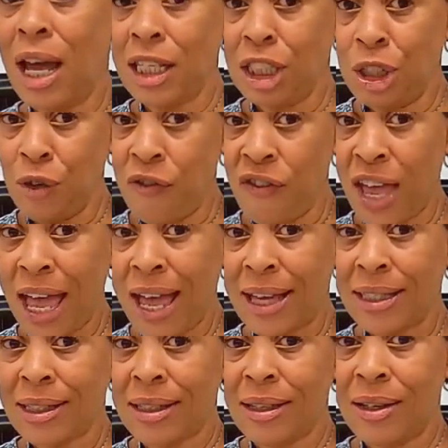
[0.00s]
not too
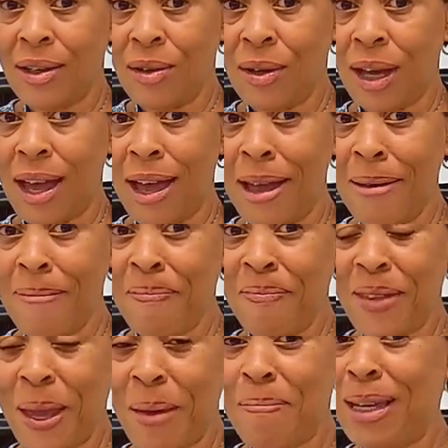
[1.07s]
fast,
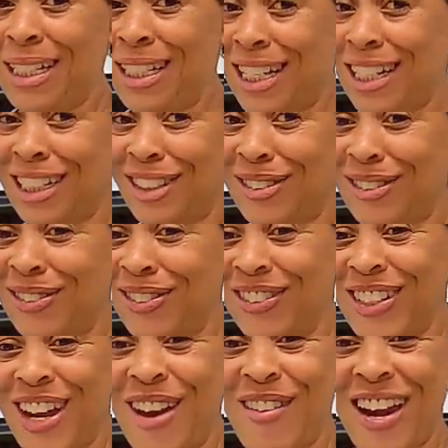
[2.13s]
okay? And be gentle.